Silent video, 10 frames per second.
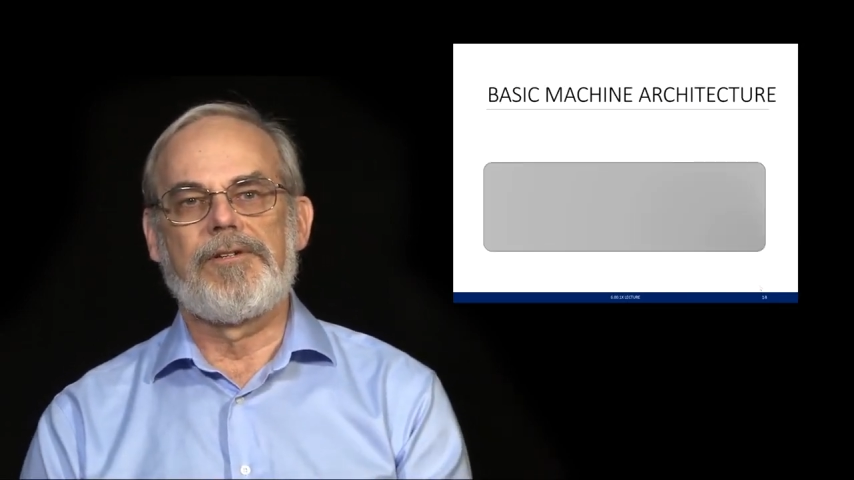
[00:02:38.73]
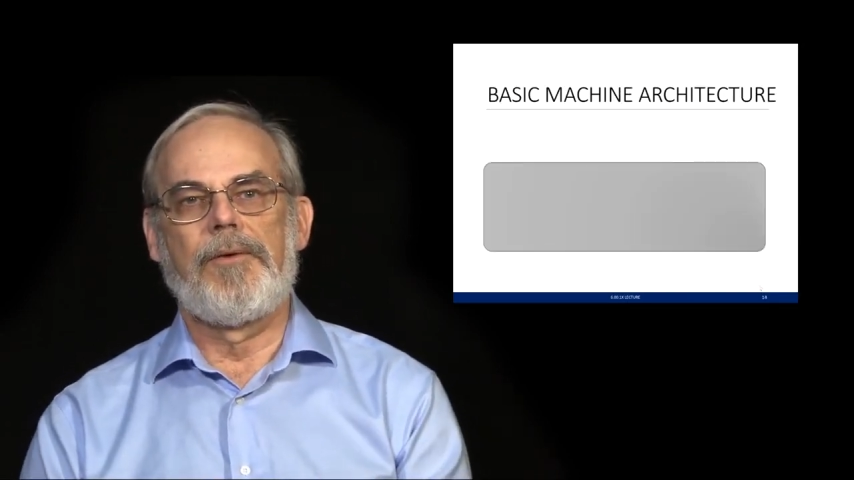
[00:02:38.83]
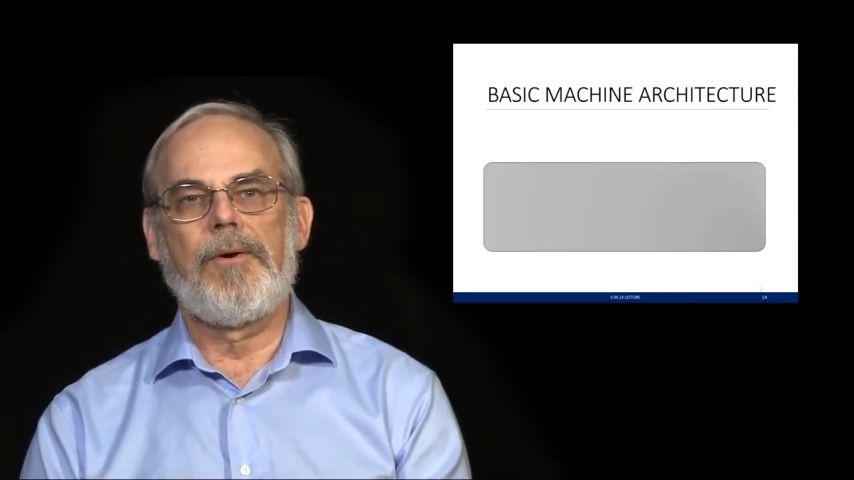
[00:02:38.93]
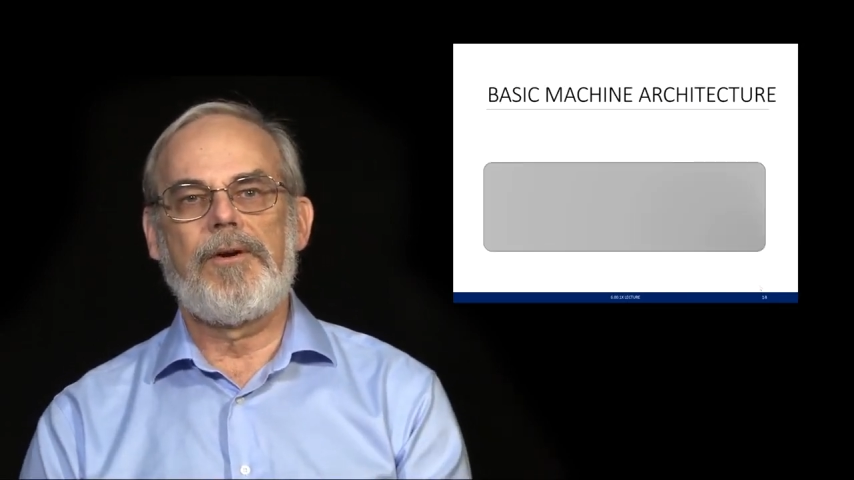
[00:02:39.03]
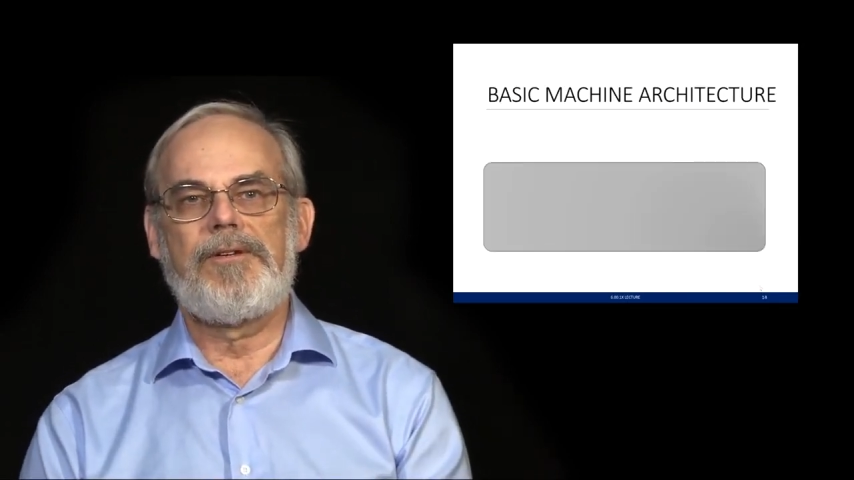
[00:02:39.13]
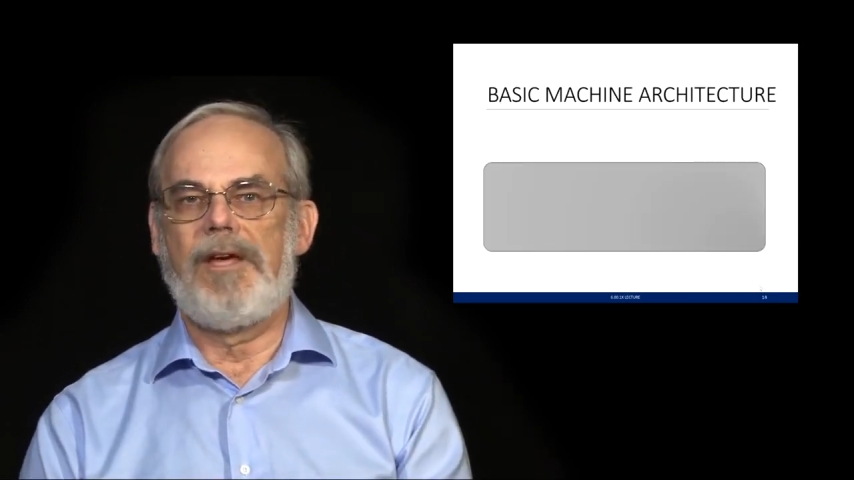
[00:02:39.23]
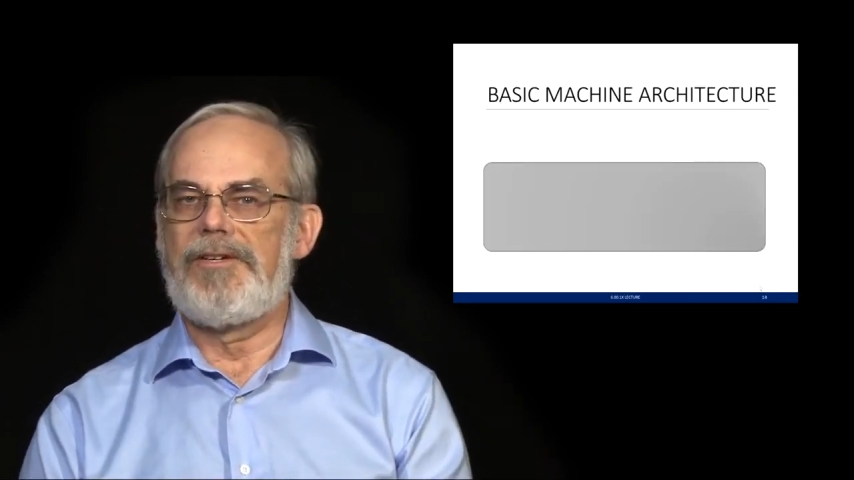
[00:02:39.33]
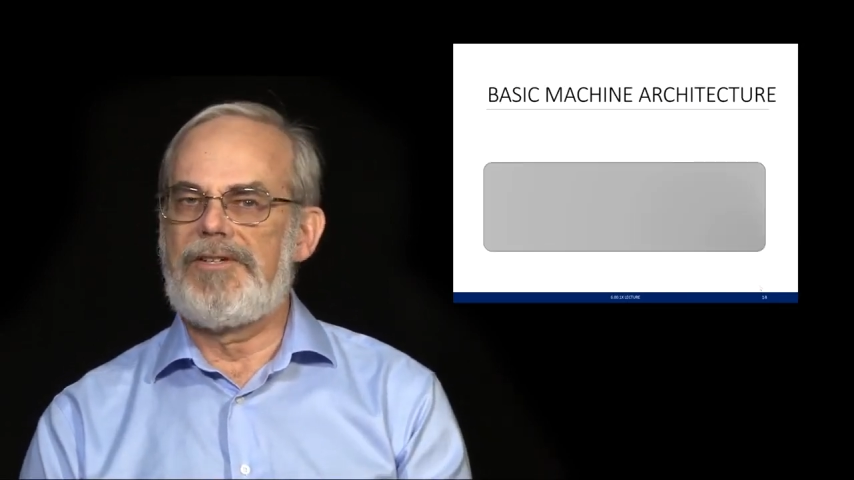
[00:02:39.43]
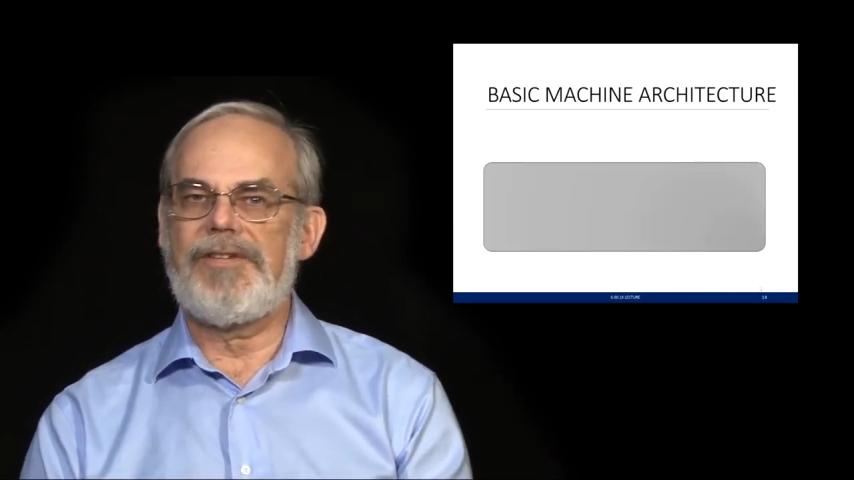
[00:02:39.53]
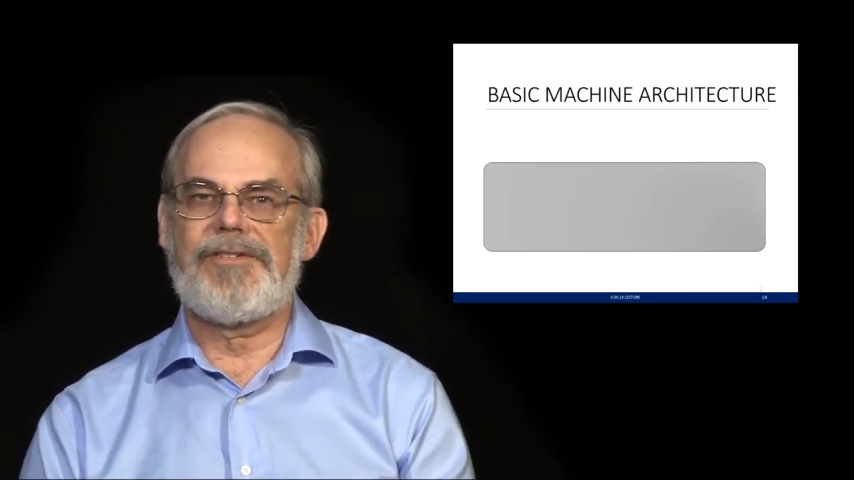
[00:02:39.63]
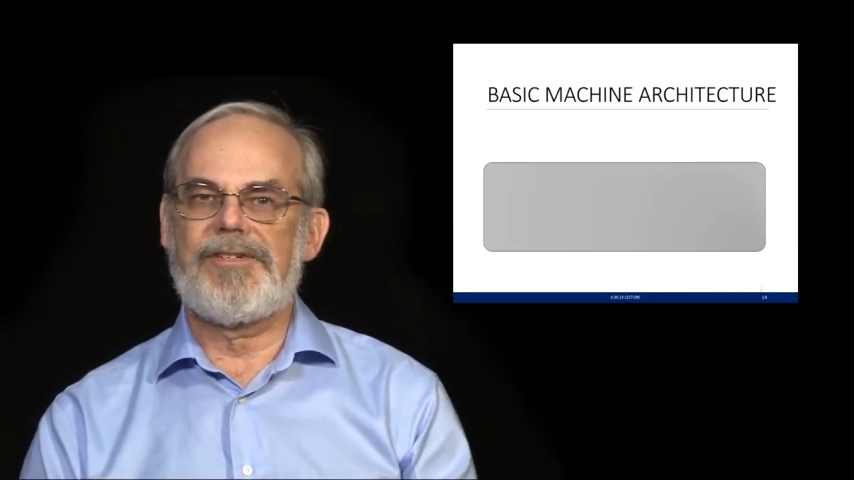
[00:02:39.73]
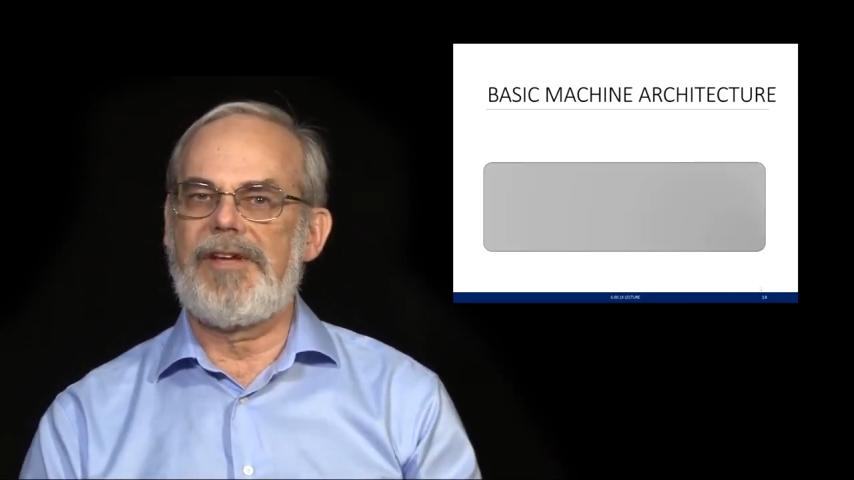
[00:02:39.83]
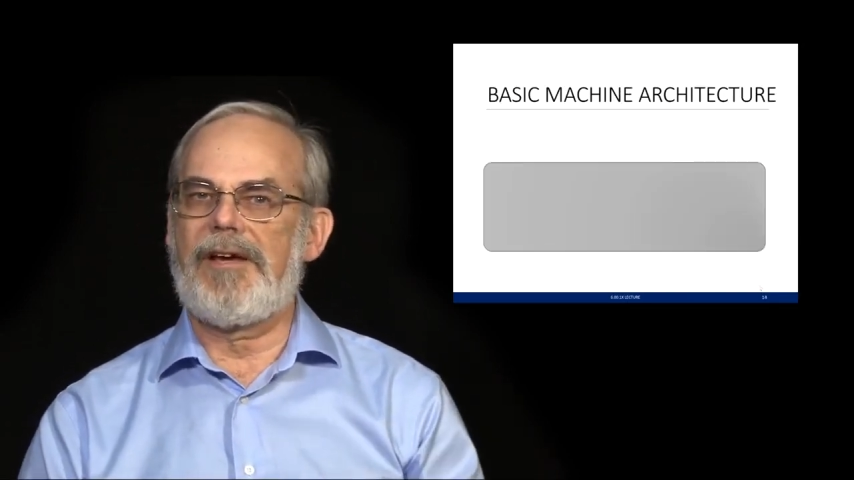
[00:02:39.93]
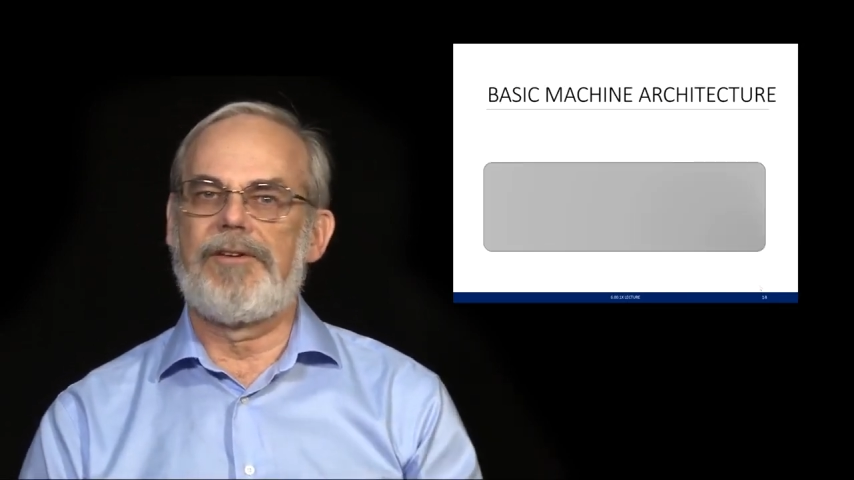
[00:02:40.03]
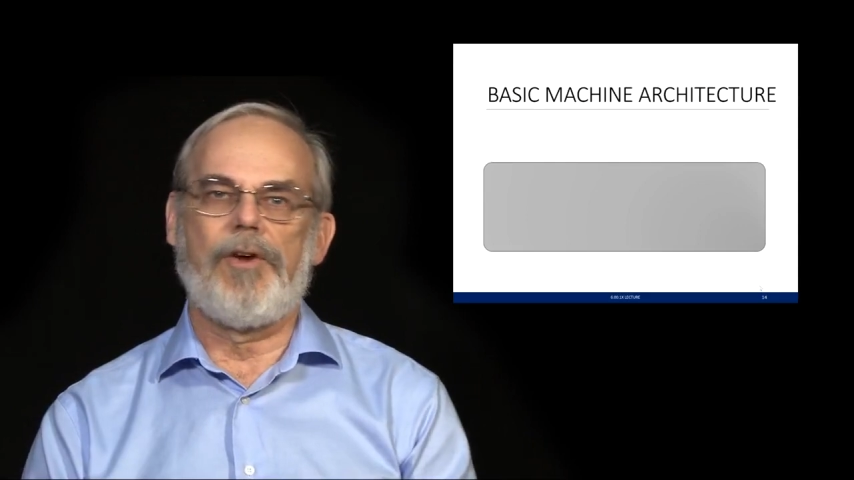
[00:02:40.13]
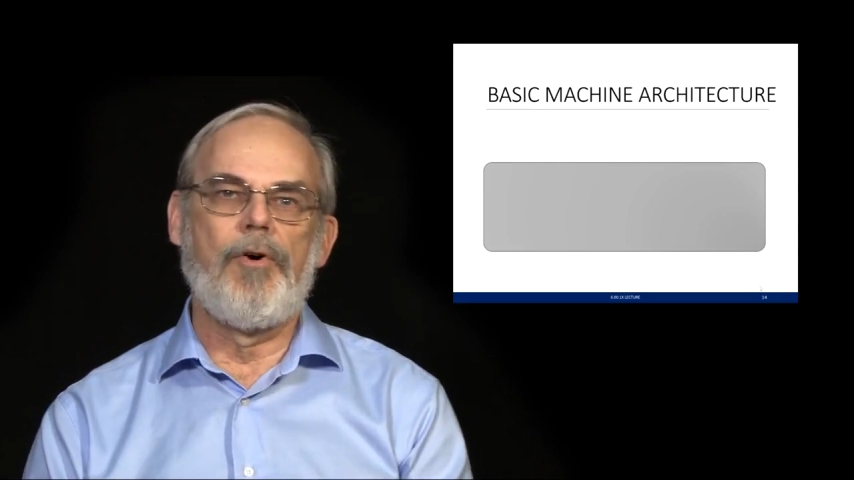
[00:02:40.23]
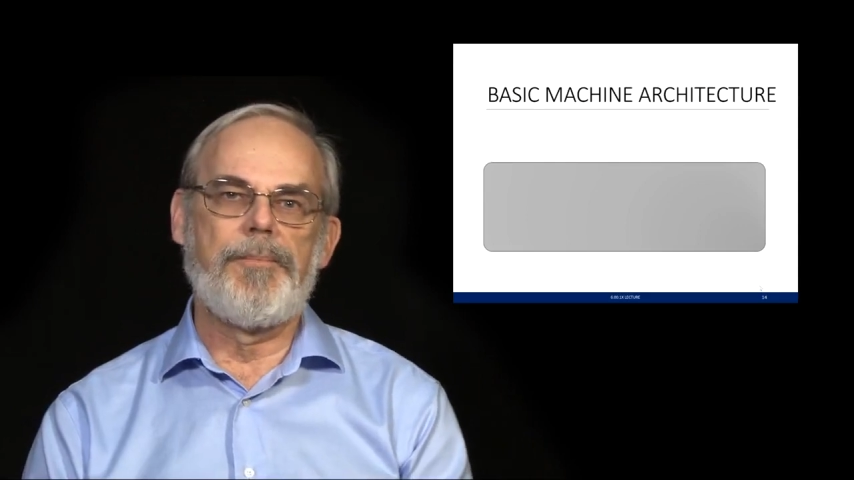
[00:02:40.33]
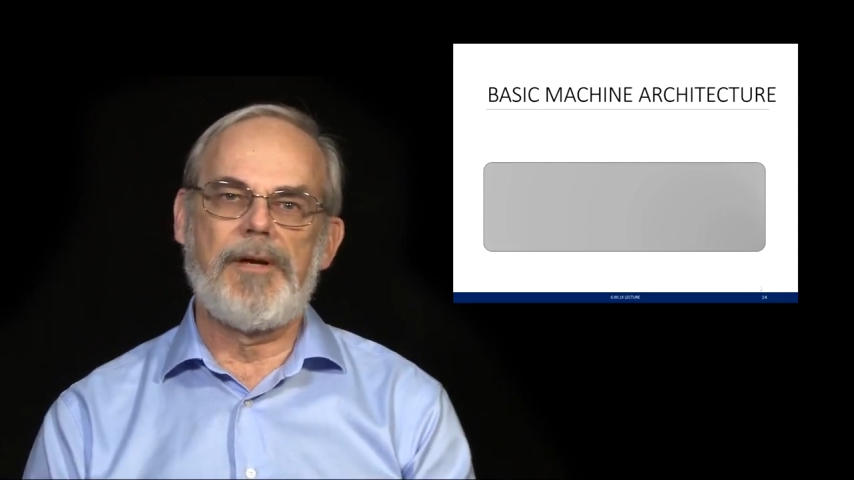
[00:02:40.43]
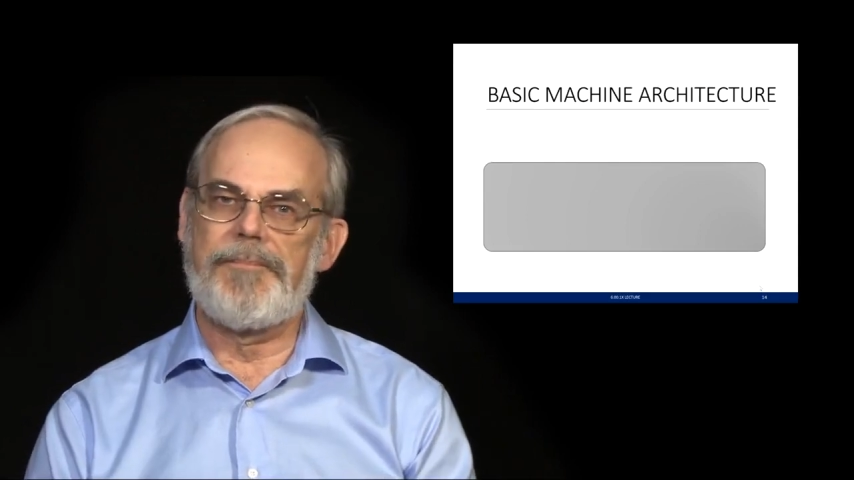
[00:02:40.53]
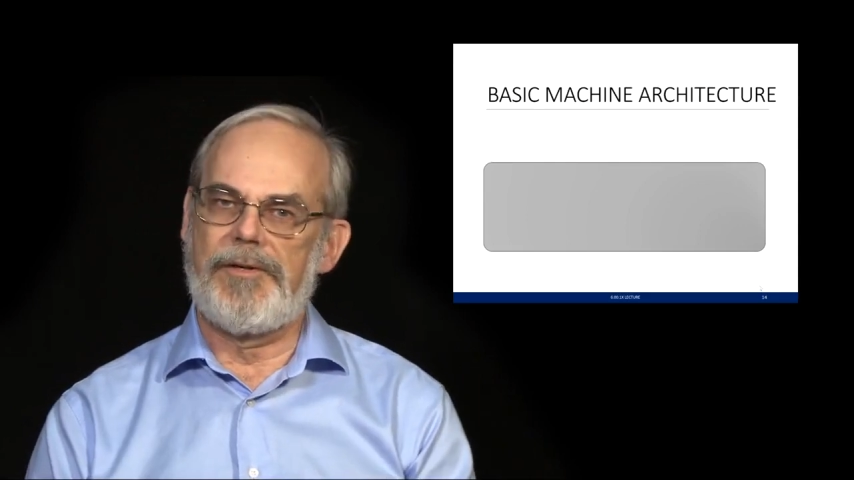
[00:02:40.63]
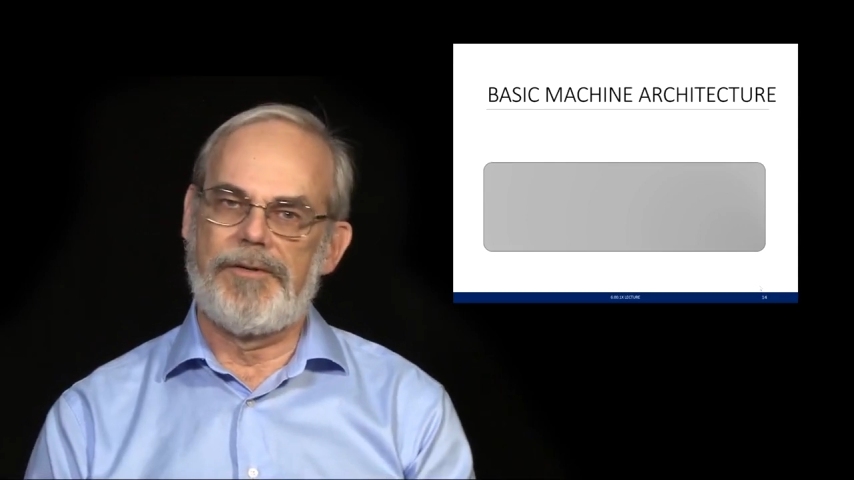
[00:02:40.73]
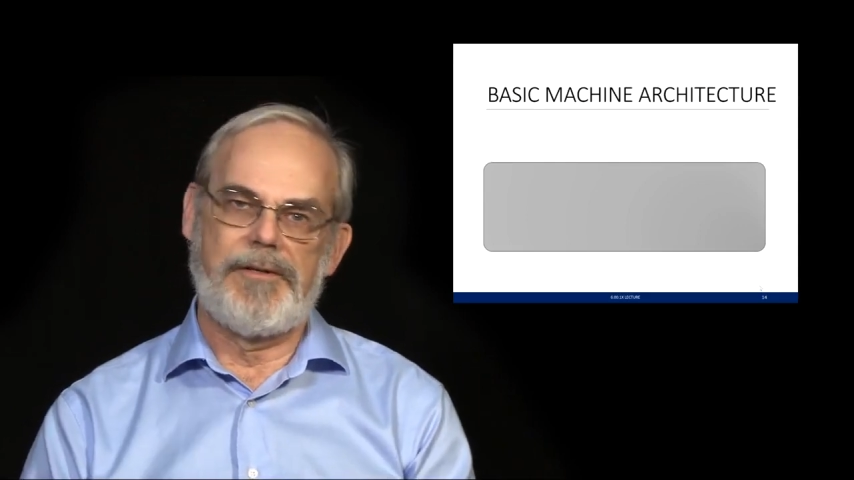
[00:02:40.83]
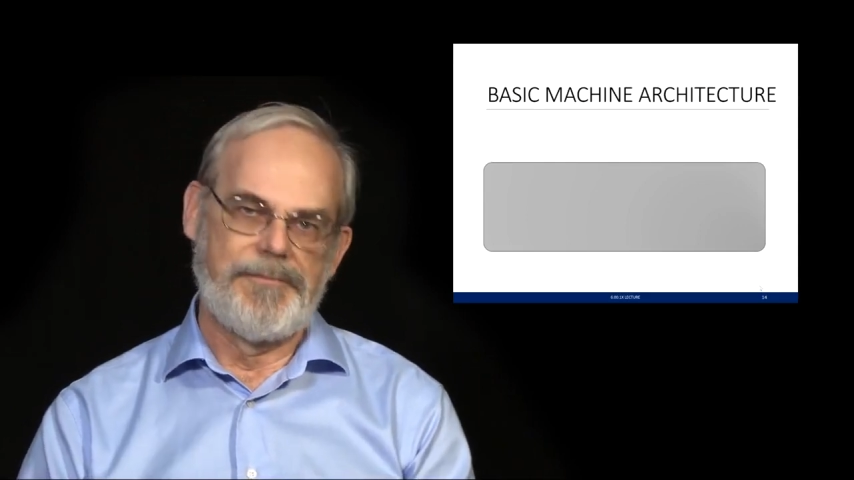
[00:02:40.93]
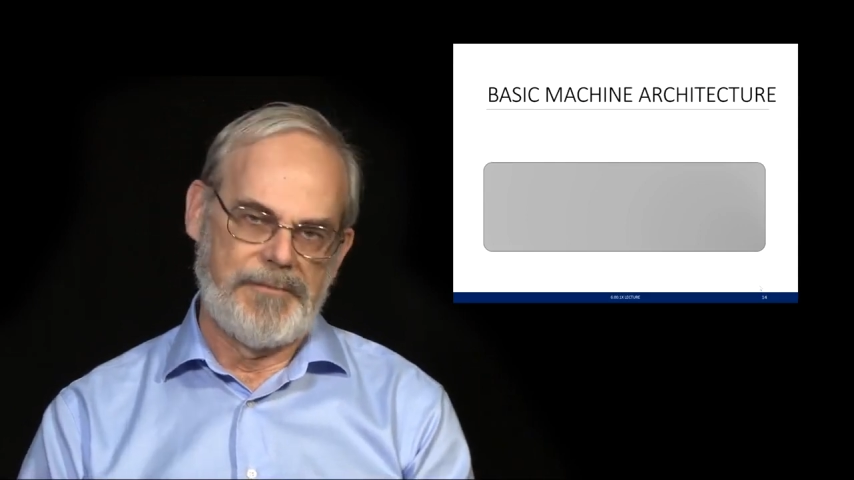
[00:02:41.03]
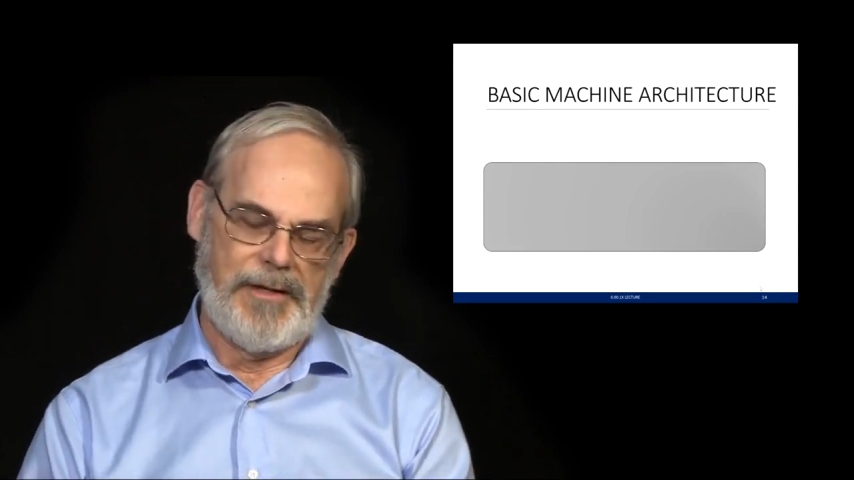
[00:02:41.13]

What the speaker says: So we're going to take just a second to open up the hood